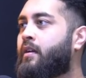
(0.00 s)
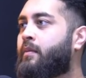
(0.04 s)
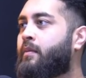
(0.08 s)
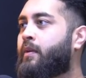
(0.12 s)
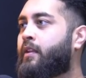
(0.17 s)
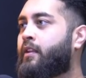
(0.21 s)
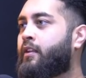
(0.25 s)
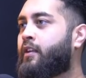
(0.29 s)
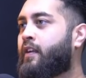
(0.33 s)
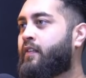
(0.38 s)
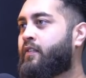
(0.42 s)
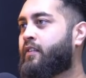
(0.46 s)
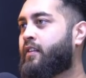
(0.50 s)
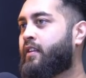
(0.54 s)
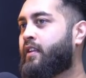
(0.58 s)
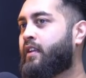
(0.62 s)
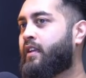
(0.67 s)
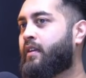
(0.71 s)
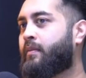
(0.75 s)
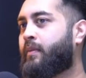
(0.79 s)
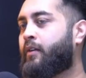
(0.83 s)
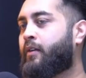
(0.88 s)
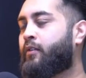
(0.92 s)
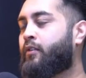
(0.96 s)
But then you have to
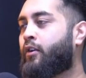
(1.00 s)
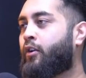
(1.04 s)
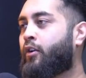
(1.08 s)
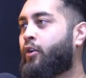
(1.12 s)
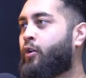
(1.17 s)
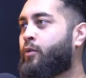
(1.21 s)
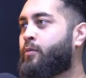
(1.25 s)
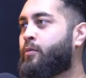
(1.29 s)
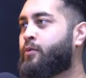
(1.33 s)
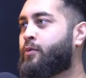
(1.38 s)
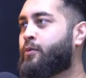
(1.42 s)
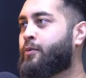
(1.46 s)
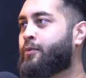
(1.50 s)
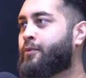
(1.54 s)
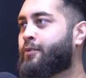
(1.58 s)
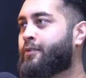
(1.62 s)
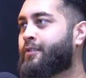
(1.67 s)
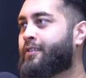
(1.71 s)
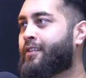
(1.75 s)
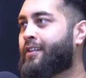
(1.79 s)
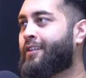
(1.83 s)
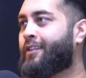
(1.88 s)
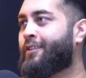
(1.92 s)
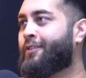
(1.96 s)
think about it on a global
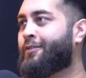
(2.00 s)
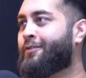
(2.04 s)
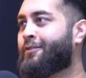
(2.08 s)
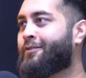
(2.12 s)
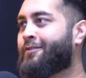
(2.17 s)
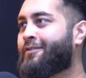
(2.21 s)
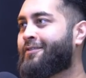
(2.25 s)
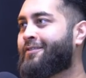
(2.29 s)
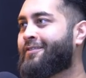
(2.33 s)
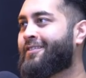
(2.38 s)
kind of